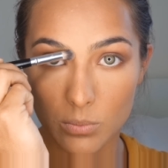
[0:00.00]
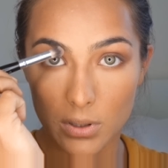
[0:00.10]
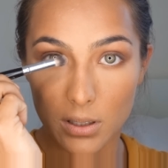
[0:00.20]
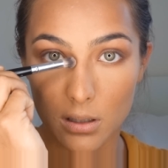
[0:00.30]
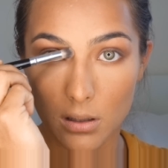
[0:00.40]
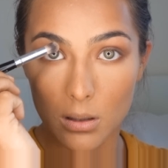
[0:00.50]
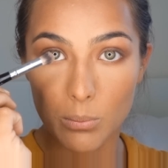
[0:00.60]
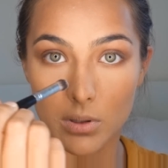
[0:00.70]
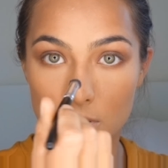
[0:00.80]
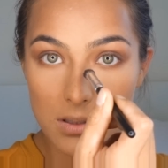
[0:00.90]
Bring it up
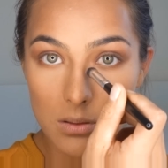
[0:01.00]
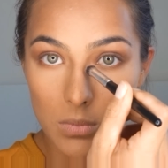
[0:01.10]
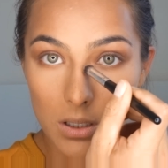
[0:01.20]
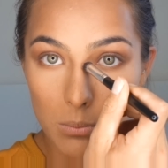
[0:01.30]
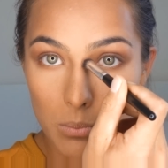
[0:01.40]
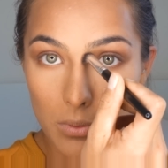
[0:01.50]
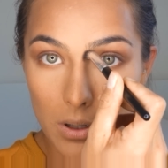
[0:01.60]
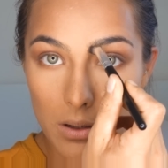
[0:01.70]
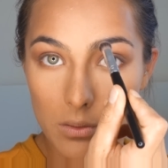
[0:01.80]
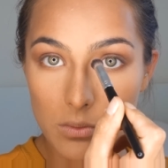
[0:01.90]
until my
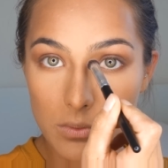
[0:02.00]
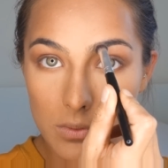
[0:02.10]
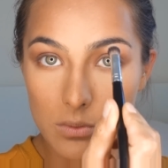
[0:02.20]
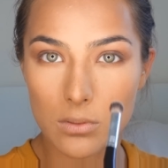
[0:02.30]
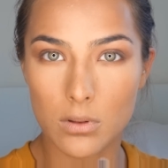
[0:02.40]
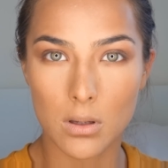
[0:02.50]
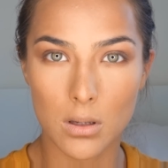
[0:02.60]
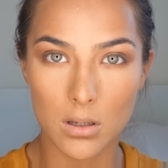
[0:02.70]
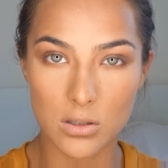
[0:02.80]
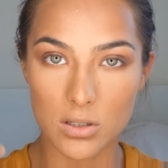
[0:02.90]
brows,
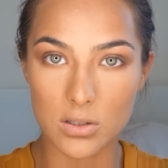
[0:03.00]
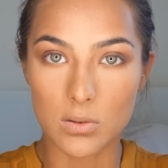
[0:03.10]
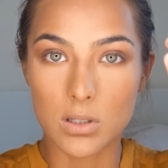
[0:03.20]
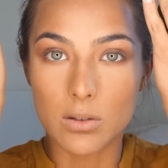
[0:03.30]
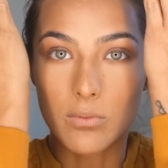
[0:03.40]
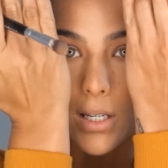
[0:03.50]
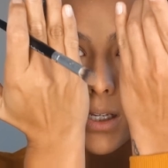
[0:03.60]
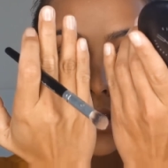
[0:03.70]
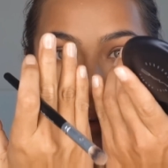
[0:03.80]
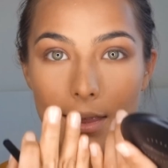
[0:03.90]
just so you can really
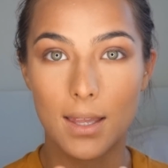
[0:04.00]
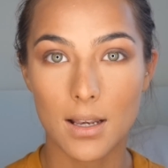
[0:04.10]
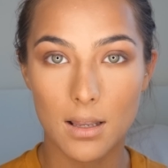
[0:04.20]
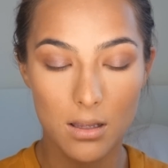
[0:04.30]
get that